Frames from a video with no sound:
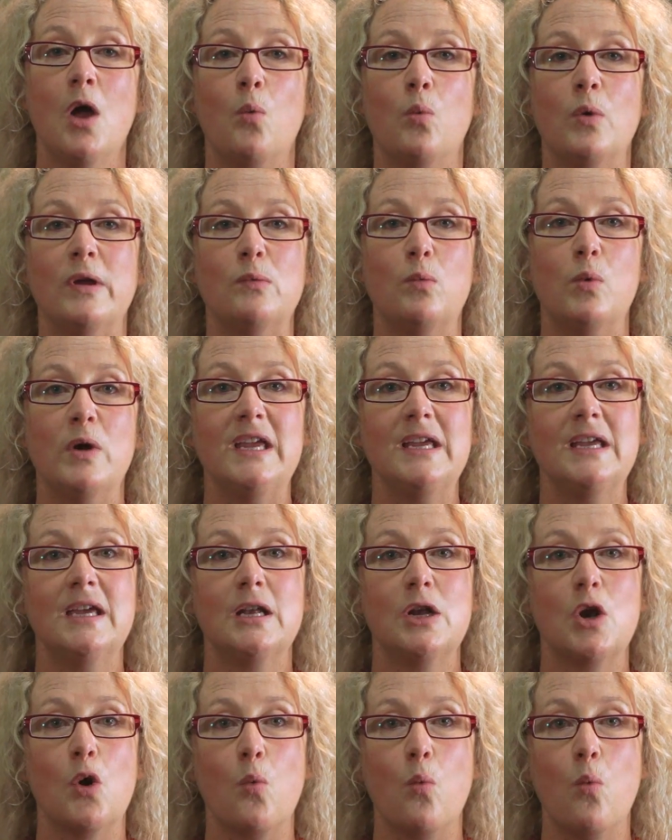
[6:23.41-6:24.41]
We
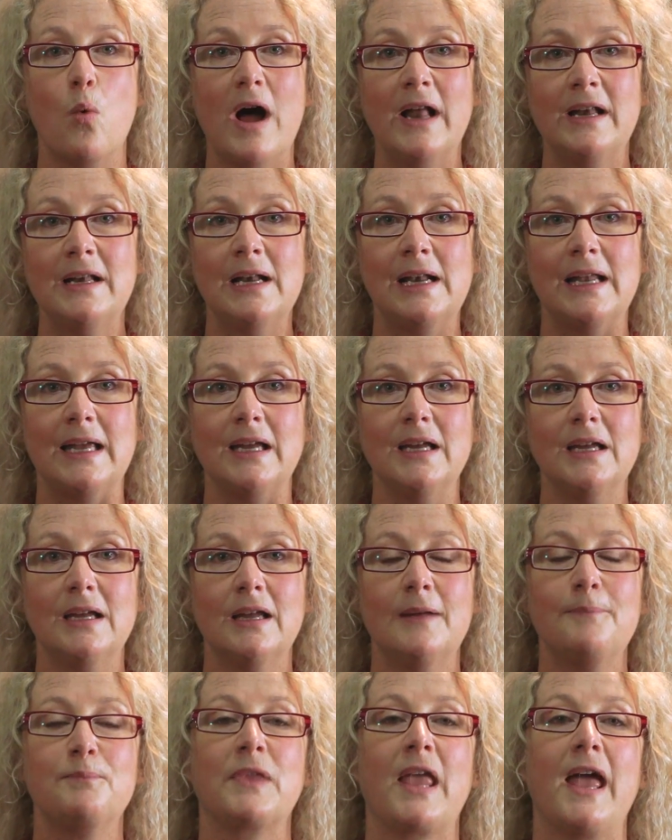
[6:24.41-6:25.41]
weaken one
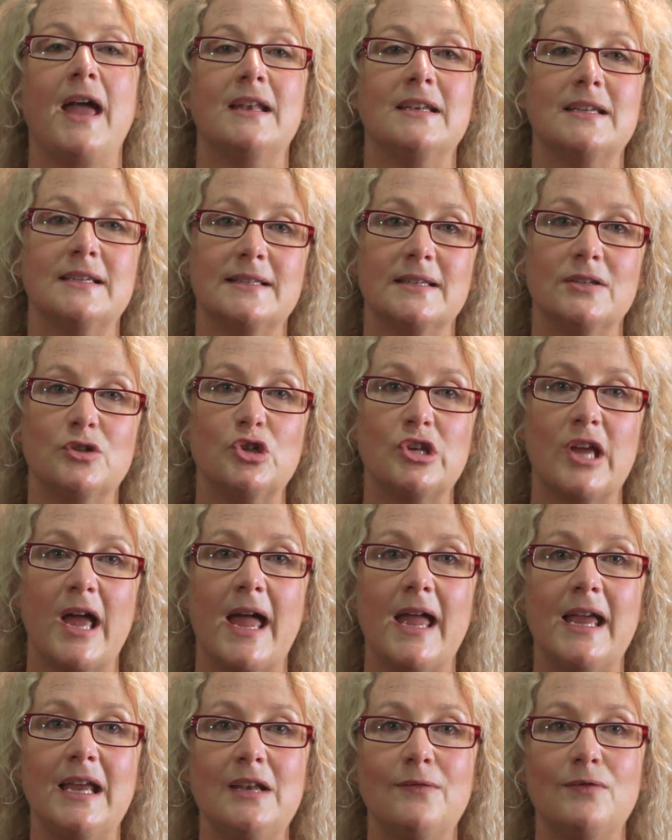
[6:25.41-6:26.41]
link, and as a
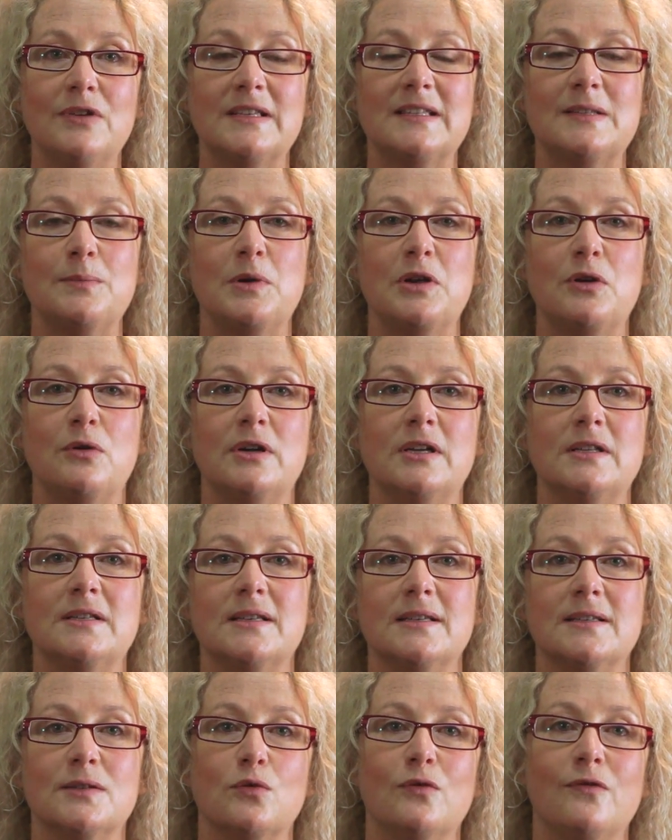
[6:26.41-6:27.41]
chain of
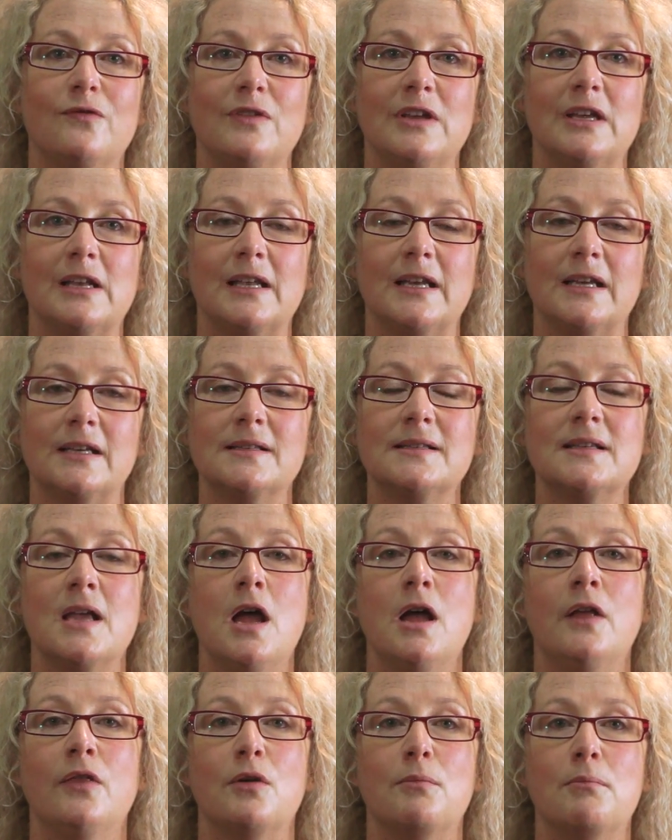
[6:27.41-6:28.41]
experiences or feelings,
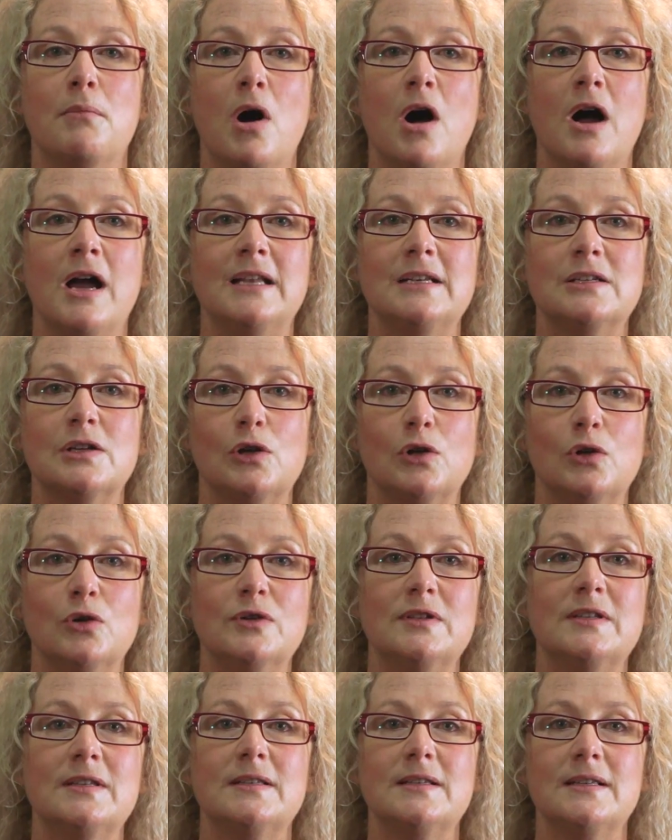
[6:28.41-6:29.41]
the mind
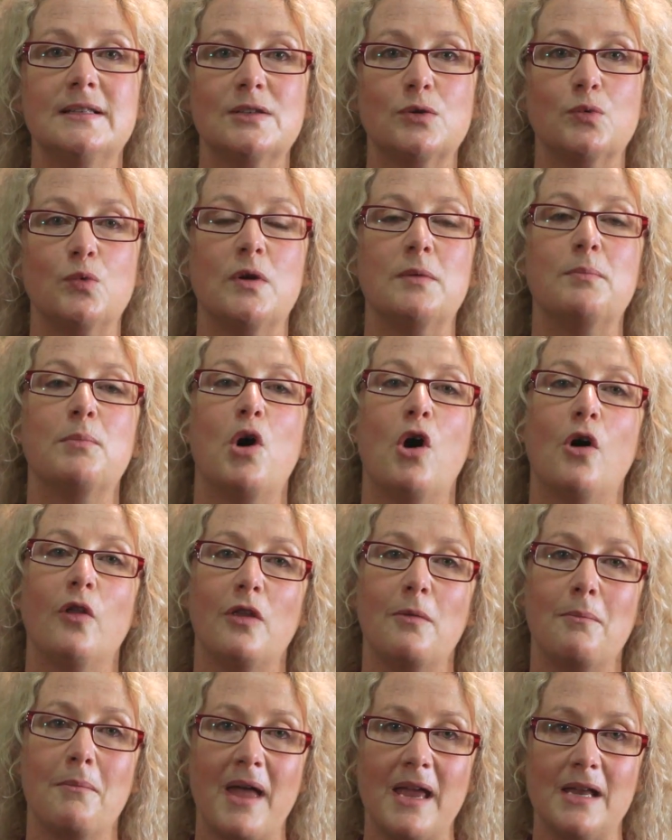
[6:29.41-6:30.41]
loses its grip on
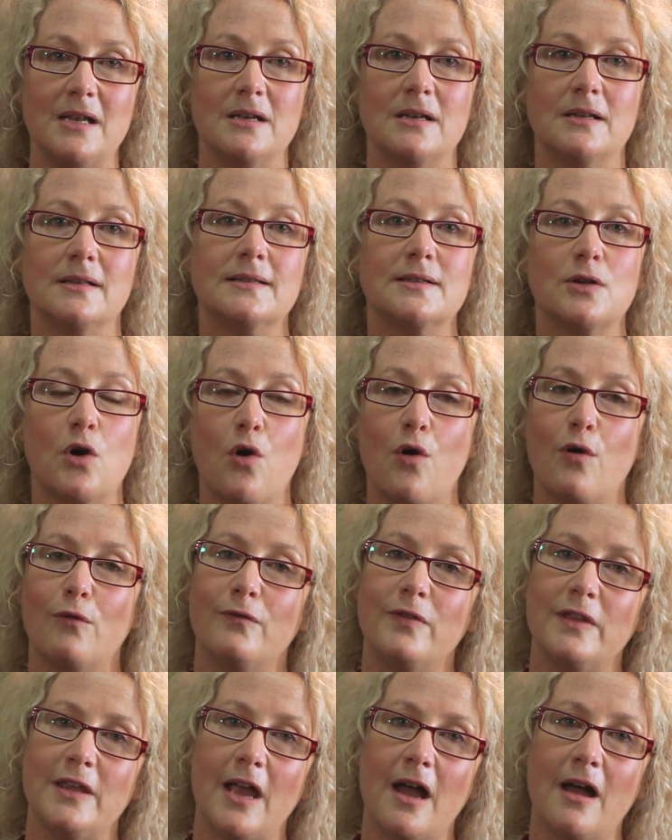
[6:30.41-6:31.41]
the maintenance
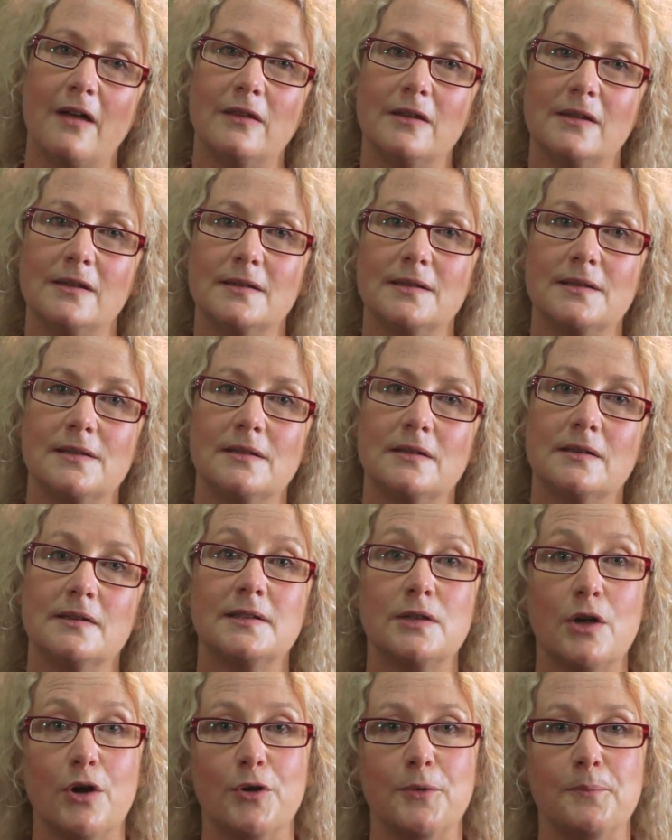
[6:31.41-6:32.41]
of the others.
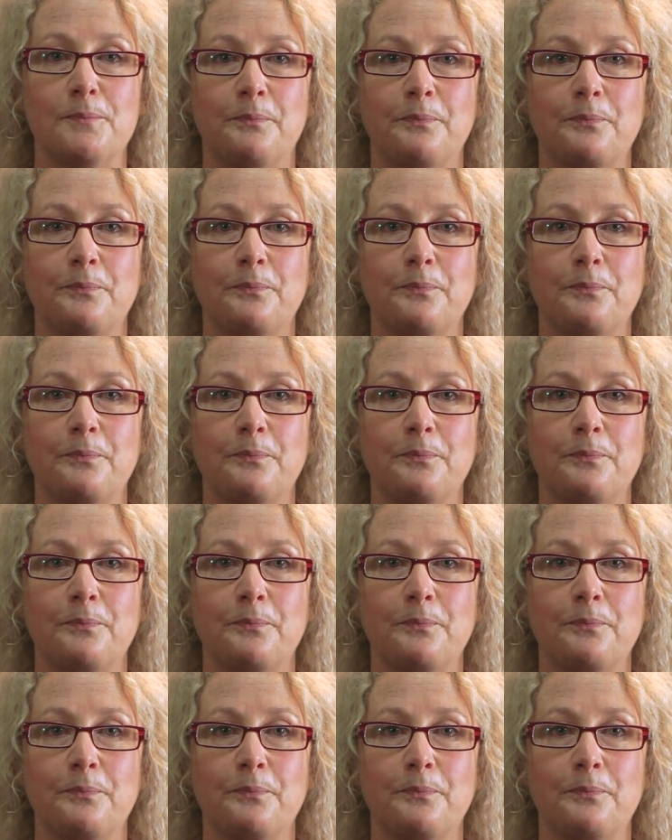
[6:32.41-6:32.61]
So,